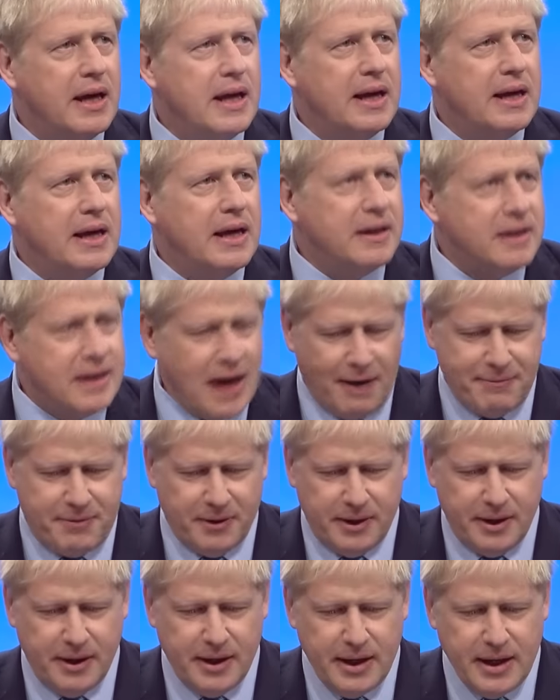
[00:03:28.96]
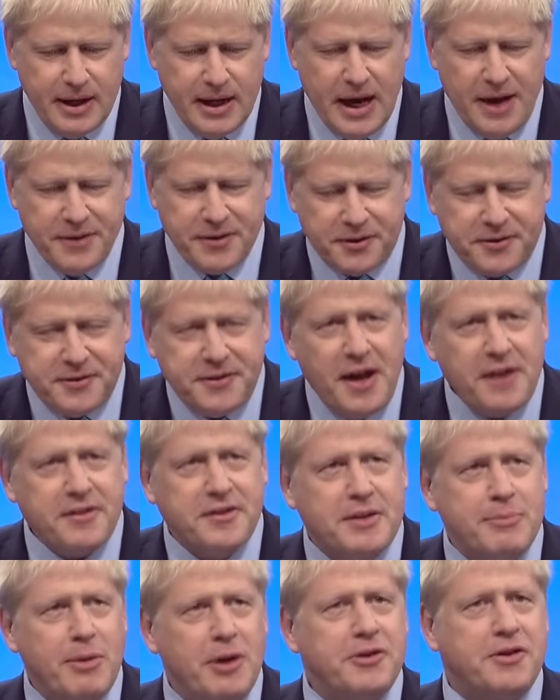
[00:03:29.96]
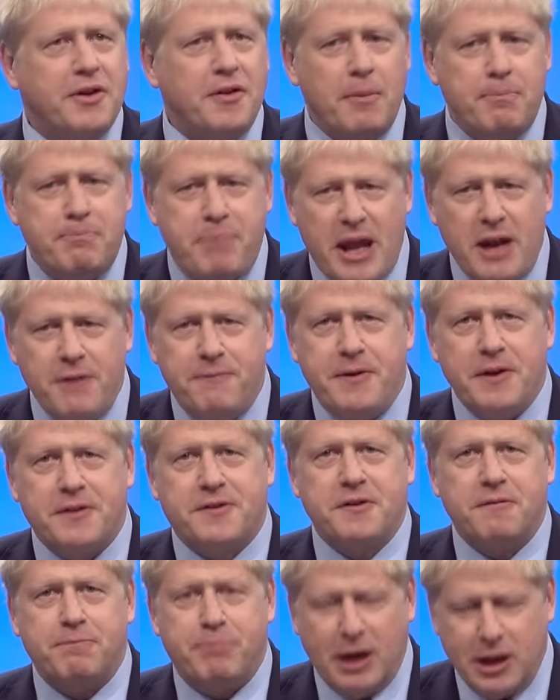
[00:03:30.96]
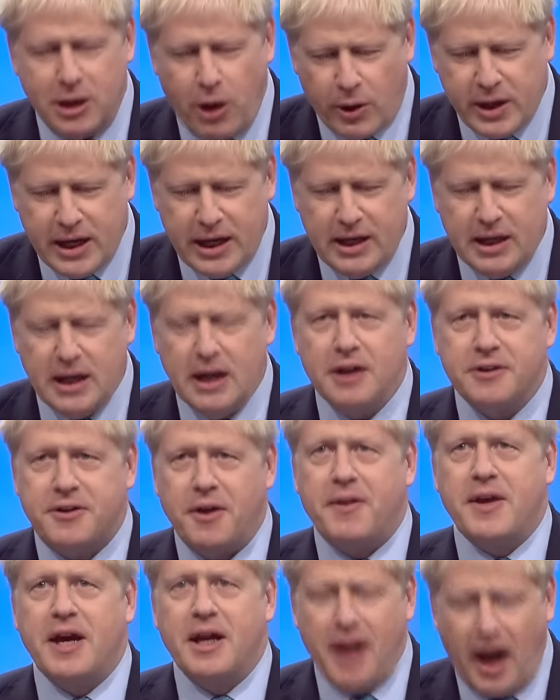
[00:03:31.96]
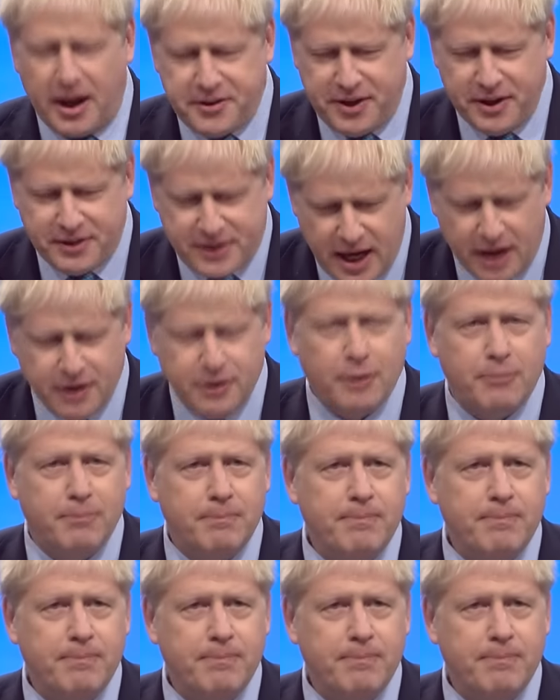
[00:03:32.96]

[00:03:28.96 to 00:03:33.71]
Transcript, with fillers: in government, is a testament to the benefits of belonging to the United Kingdom.